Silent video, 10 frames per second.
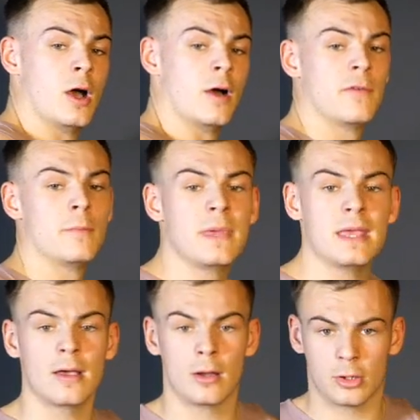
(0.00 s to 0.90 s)
For
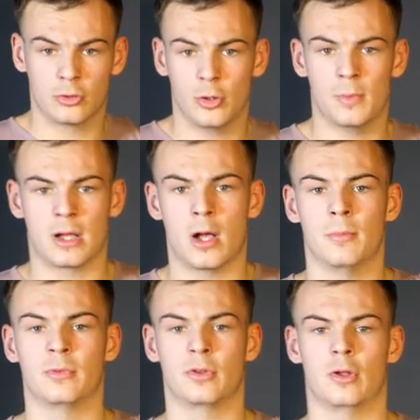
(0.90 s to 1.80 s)
me, I like a top that
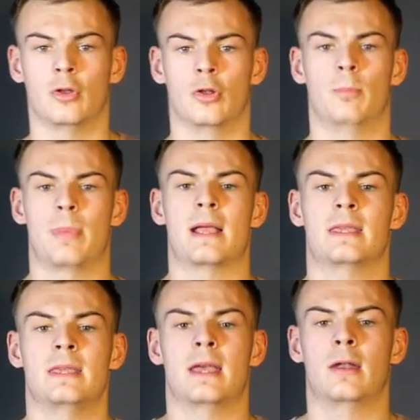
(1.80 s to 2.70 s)
comes a lot of
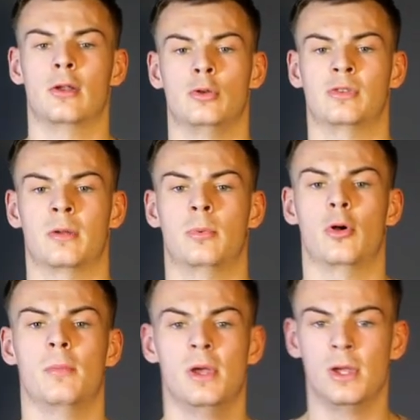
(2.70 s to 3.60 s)
baggy and loose at the
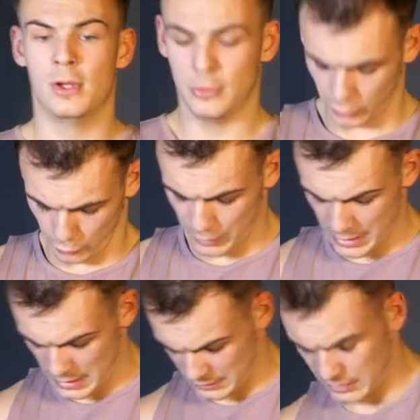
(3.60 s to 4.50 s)
bottom. So
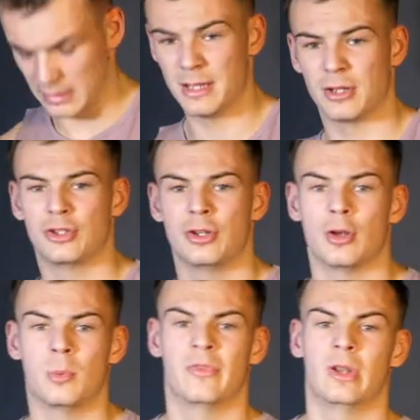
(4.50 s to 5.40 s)
realistically, I should have
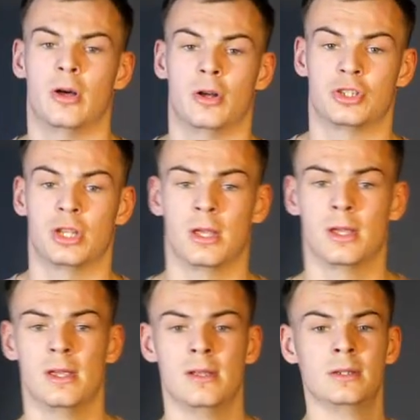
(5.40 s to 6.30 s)
gone with a large here.
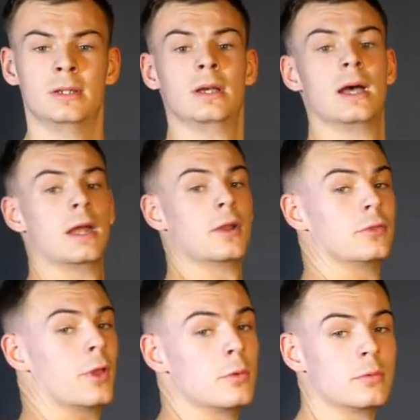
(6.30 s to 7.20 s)
And I
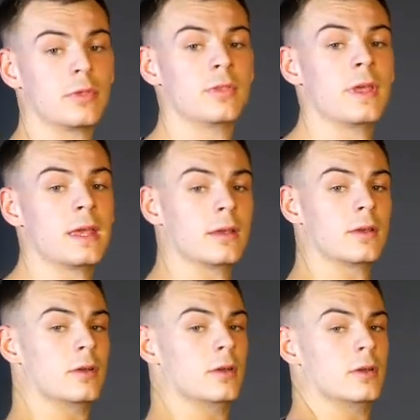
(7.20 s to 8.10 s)
don't
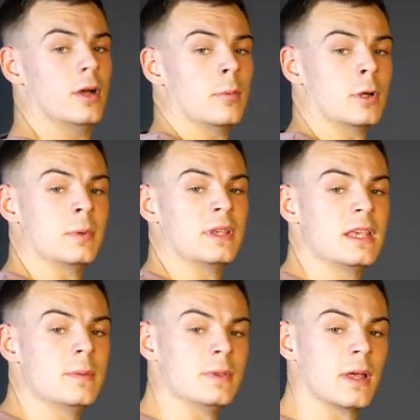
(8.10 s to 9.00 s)
think I'm going to be
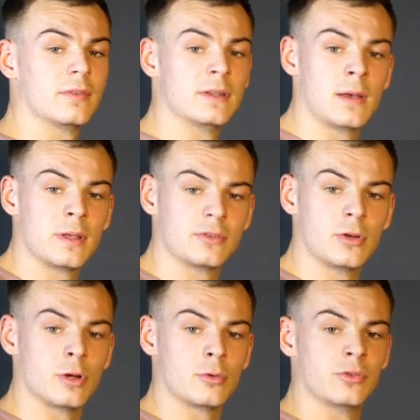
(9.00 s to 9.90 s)
keeping that. See how that's
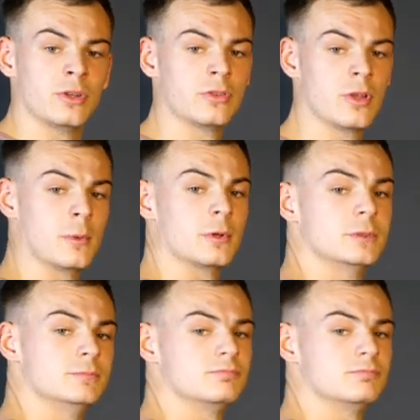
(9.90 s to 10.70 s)
tight across your stomach.